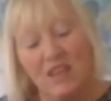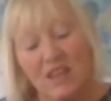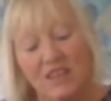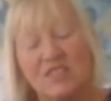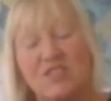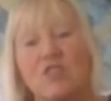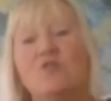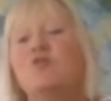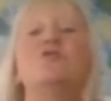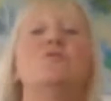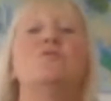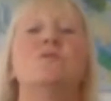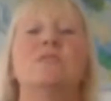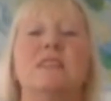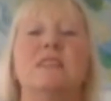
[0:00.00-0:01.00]

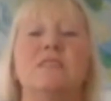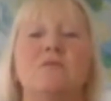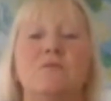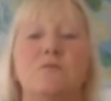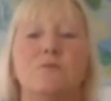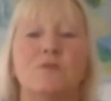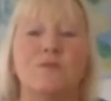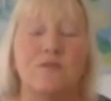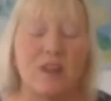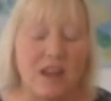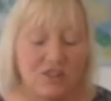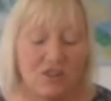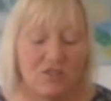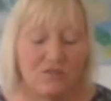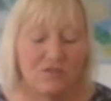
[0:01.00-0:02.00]
social skills for
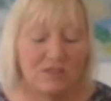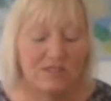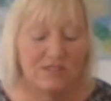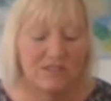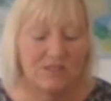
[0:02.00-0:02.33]
our toddlers